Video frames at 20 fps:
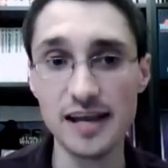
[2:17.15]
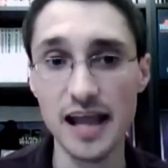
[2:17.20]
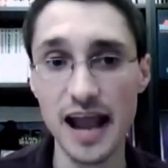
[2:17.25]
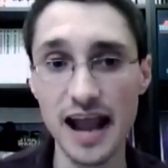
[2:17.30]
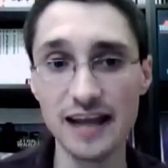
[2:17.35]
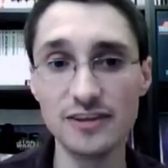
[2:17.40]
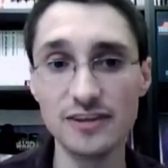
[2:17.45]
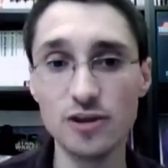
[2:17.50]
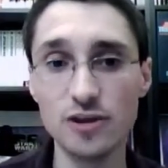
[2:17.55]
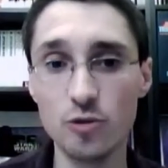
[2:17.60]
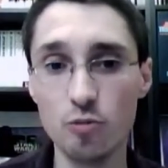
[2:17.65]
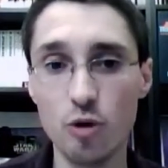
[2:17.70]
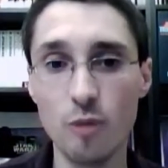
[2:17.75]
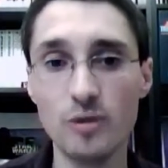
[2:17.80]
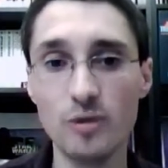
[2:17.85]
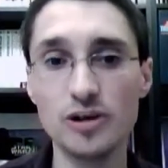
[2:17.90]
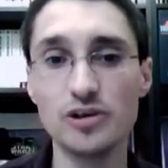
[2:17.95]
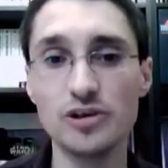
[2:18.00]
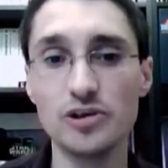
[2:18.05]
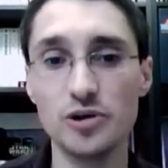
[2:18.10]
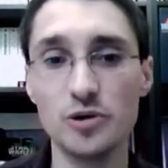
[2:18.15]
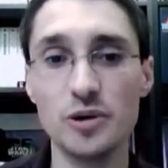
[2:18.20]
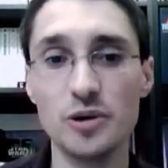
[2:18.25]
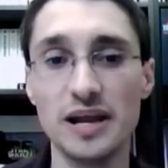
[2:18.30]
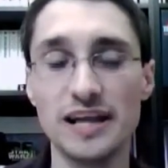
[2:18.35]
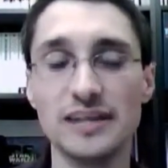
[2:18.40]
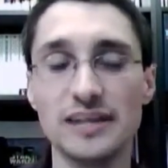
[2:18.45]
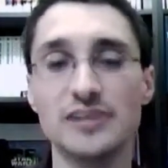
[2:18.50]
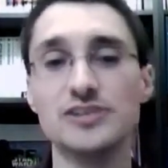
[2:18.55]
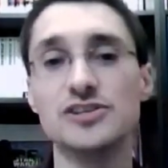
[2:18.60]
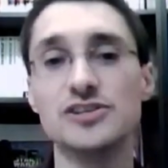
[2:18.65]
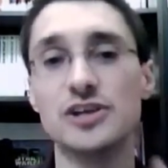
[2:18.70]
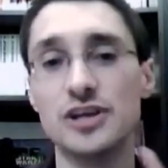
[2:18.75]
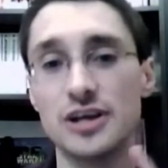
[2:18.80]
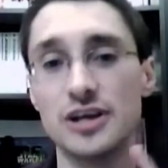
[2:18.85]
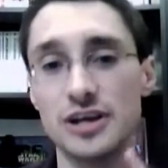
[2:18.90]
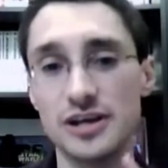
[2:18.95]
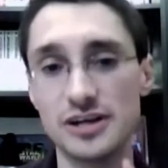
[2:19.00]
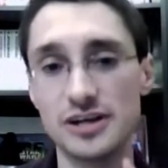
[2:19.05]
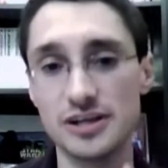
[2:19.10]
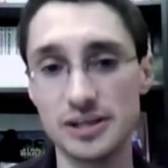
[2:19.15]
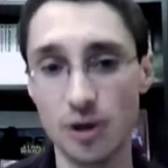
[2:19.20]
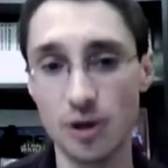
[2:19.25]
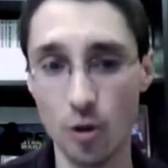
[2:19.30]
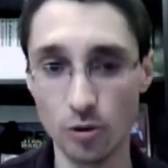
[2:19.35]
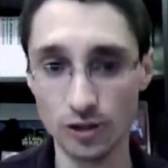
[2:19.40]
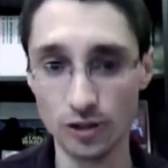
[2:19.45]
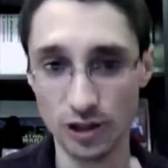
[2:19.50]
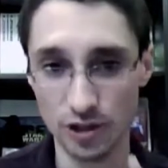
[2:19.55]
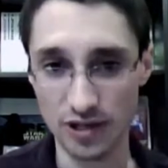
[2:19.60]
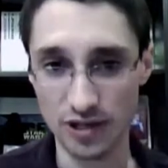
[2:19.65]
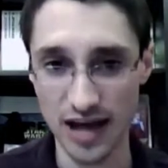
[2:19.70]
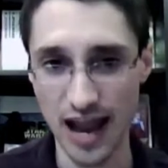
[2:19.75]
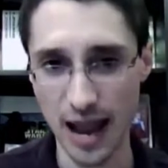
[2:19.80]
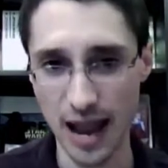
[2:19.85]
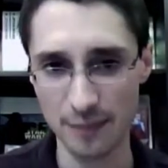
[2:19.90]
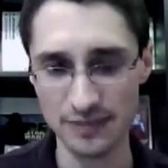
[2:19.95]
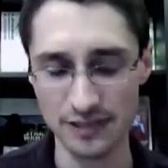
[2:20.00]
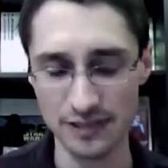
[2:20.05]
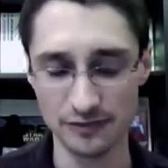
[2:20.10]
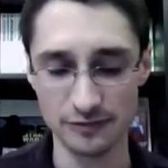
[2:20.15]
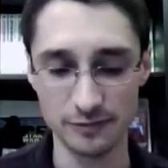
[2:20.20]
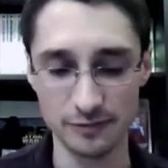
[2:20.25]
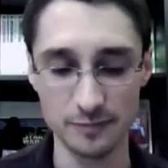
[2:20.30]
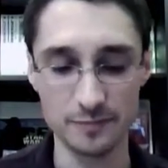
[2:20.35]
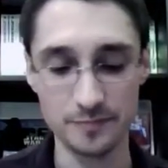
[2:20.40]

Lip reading: and the woman who is holding her captive.